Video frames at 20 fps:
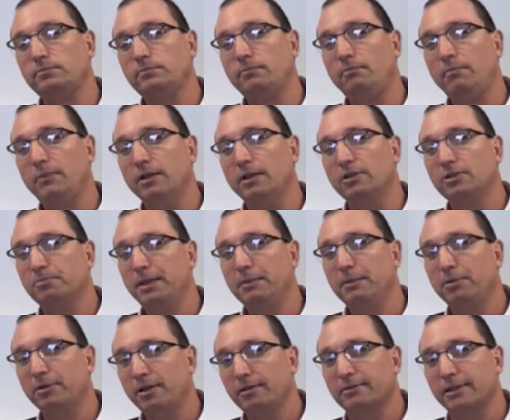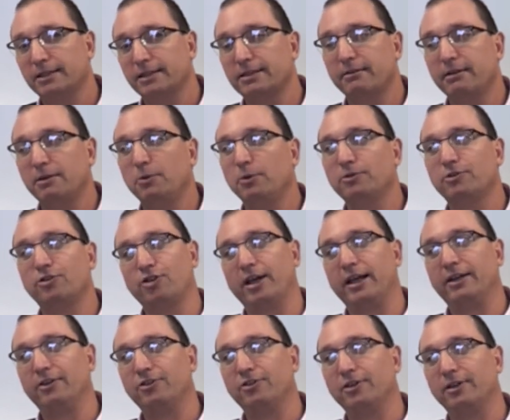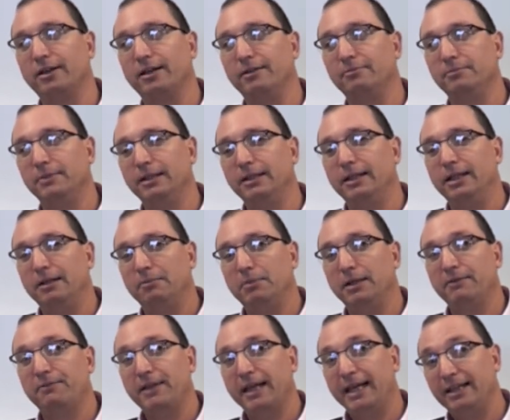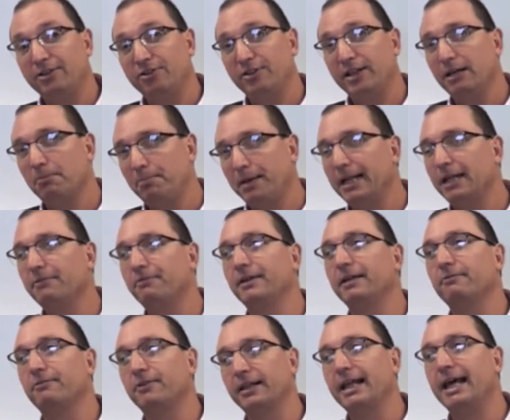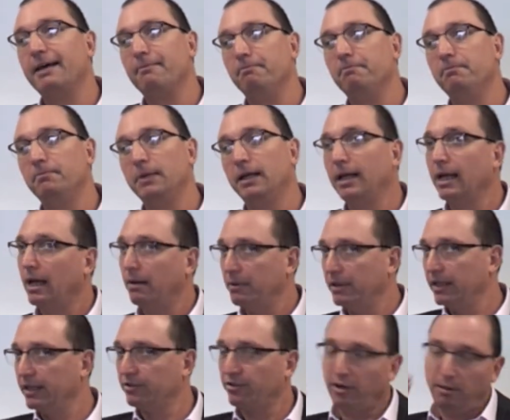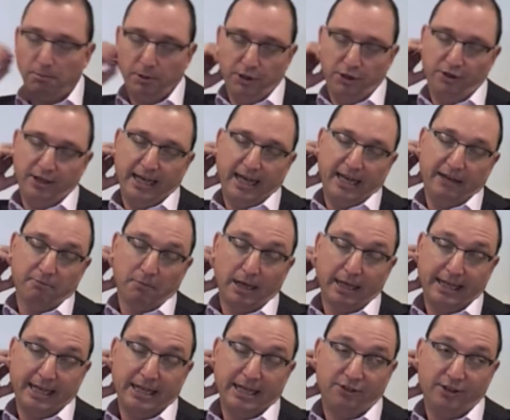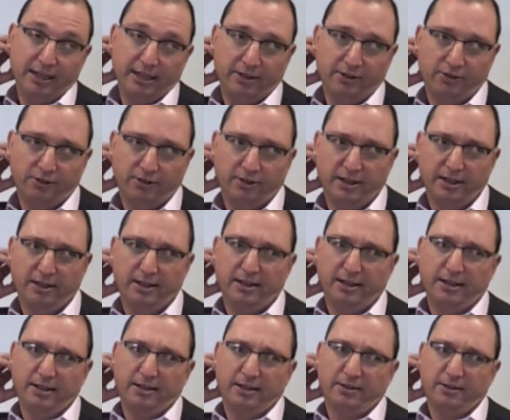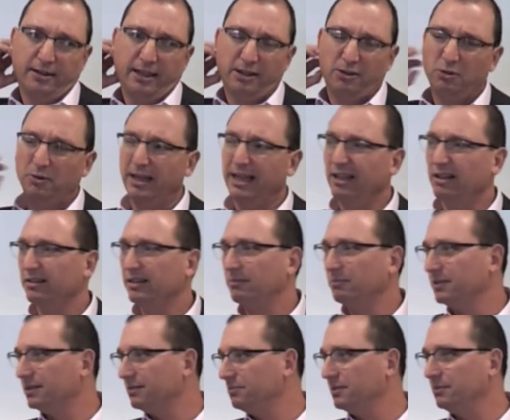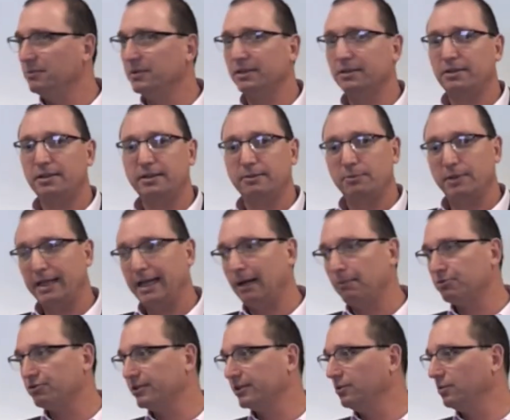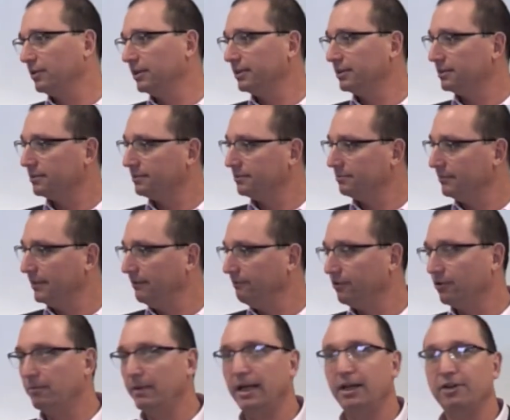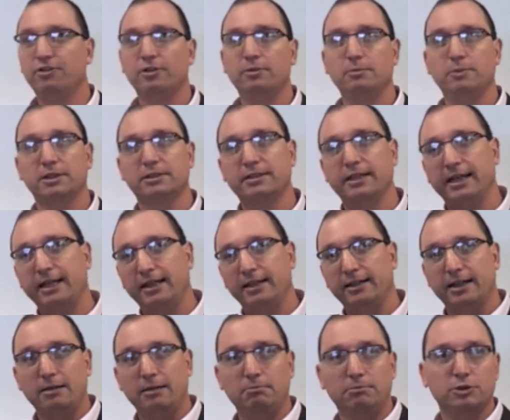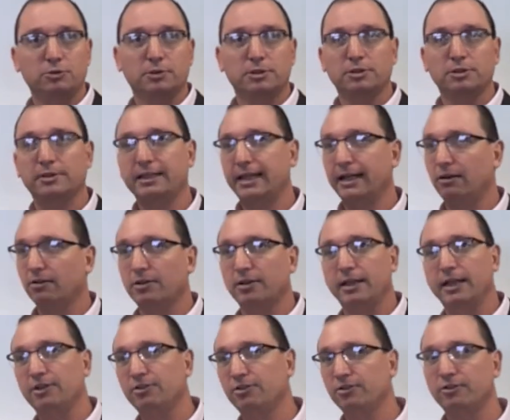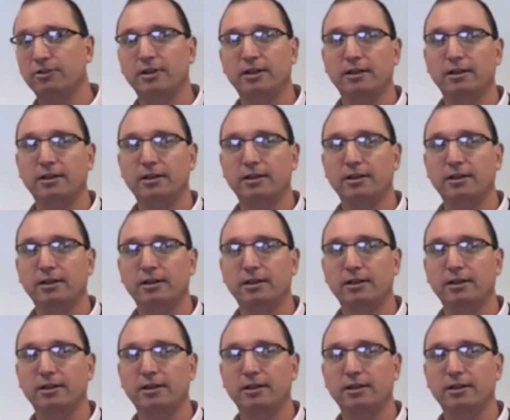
Because people don't necessarily want to change. But if they can see a benefit for them, the example you gave, my guess is that they thought, hang on, we're capturing all this information, we're taking numbers, we're doing calculations.